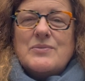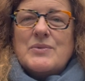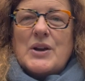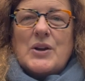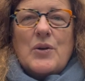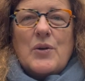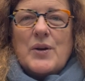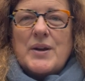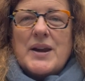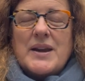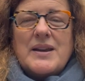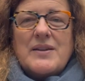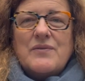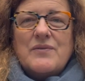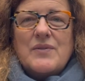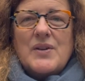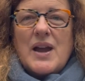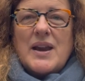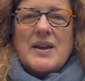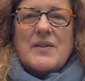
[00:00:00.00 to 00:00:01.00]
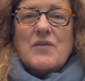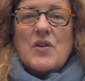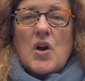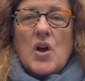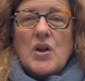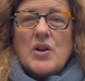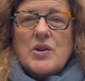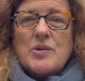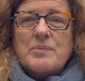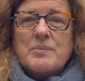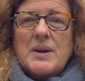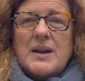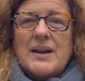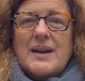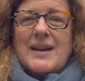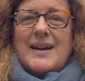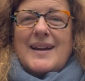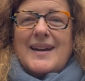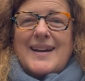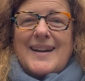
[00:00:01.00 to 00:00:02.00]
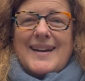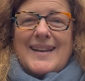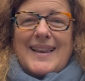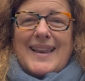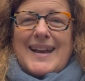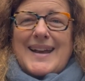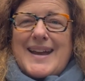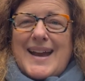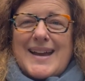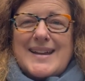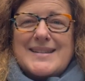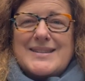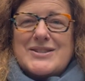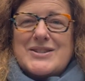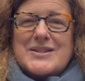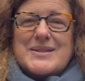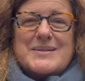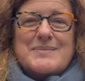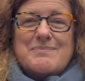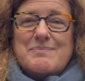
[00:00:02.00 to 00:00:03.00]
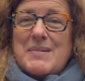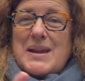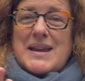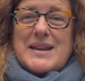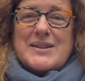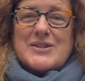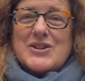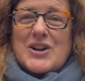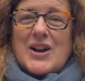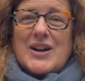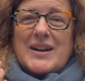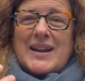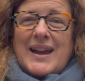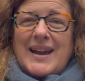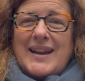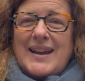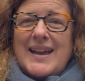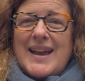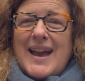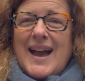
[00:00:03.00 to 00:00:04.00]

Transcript: record any volume. Like, it's just me talking.